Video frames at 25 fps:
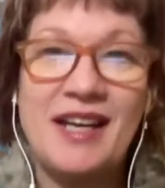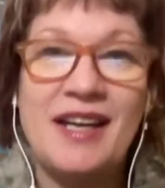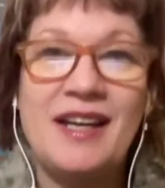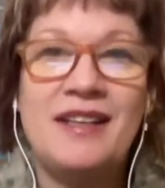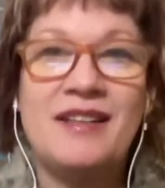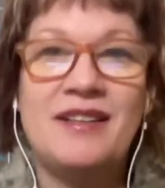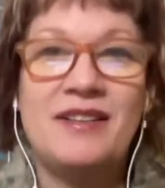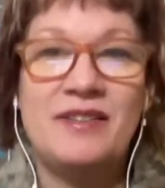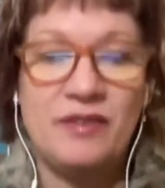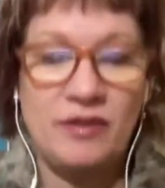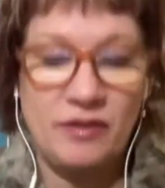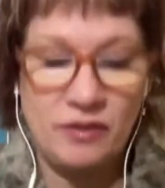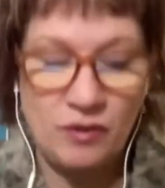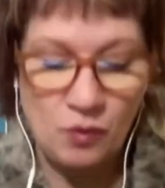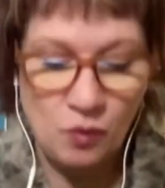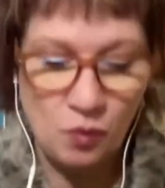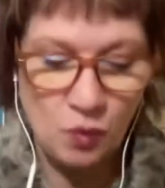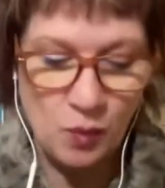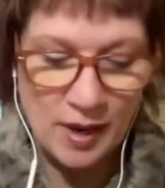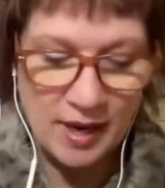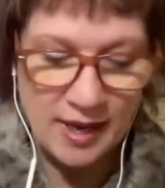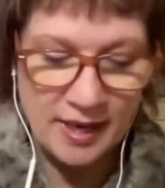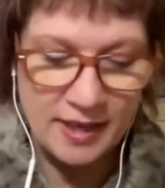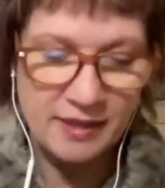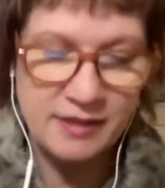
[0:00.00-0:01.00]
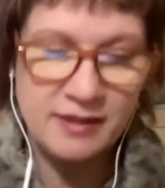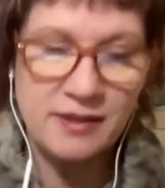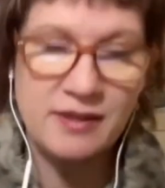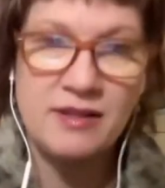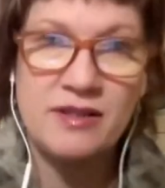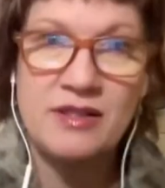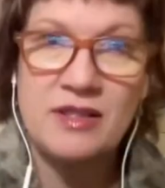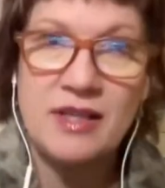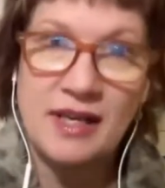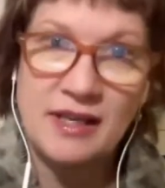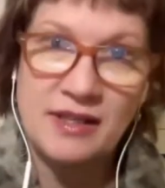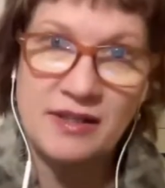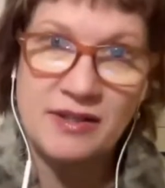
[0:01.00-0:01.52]
And so the way to
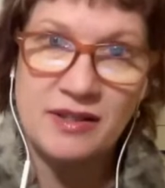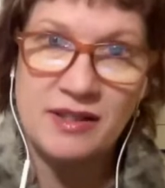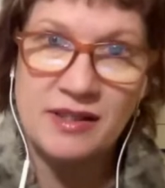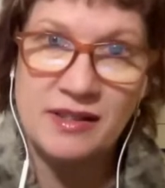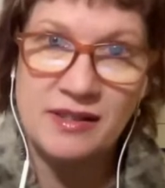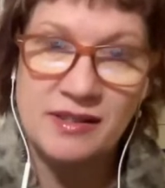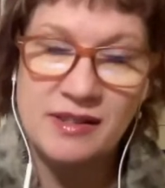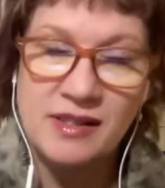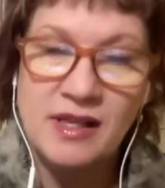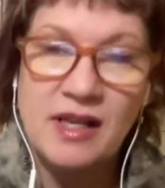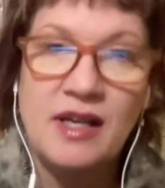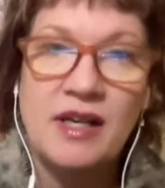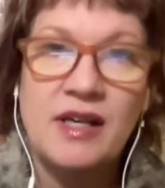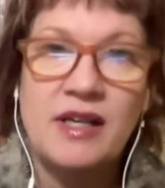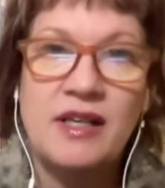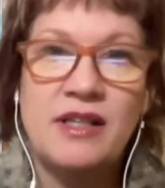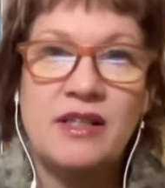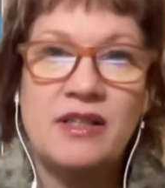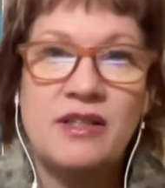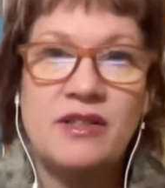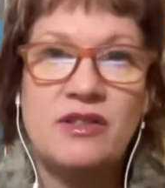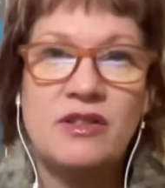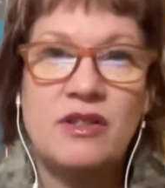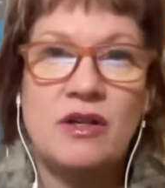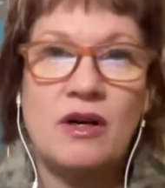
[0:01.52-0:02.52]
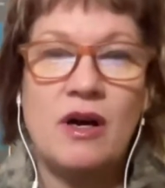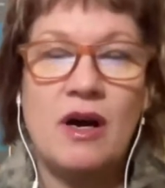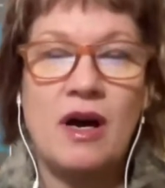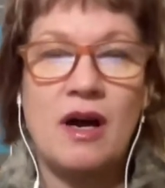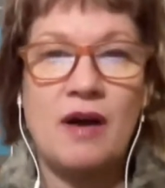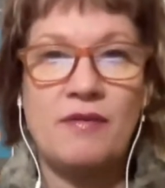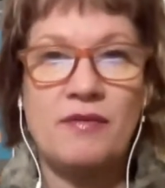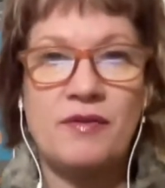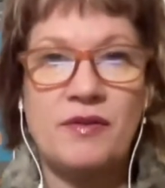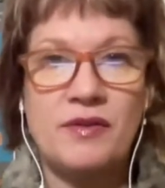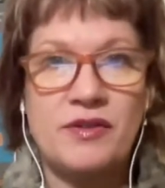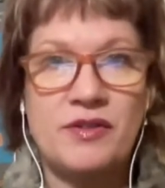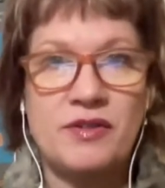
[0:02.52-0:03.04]
change this is to
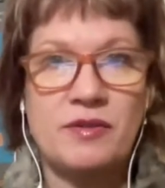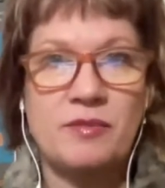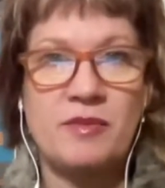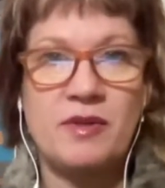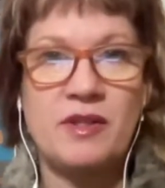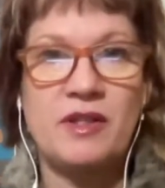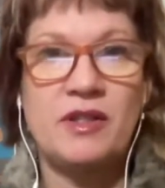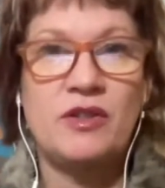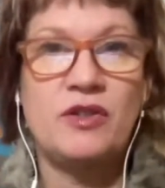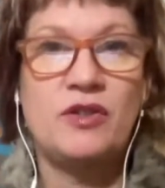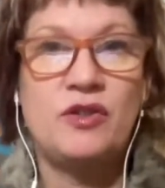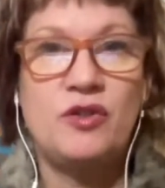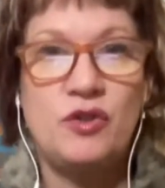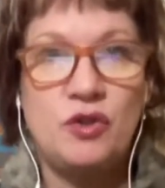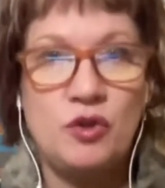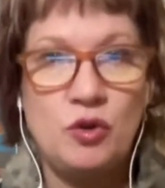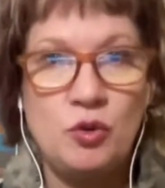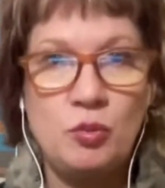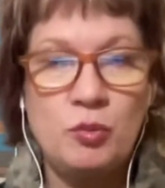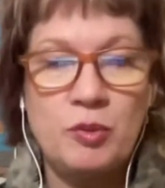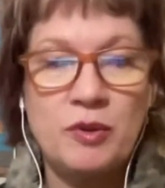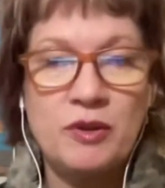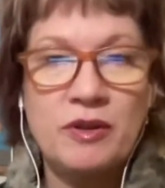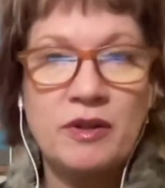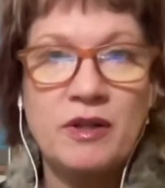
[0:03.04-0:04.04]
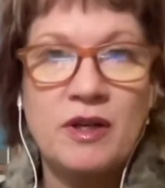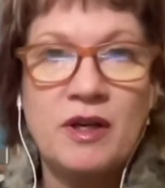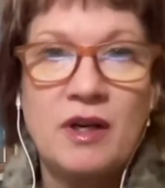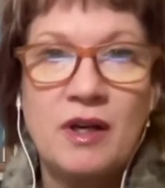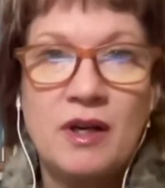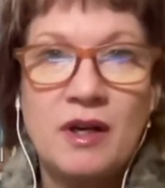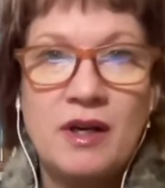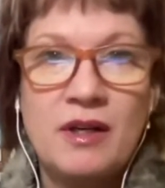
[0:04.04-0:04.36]
offer something super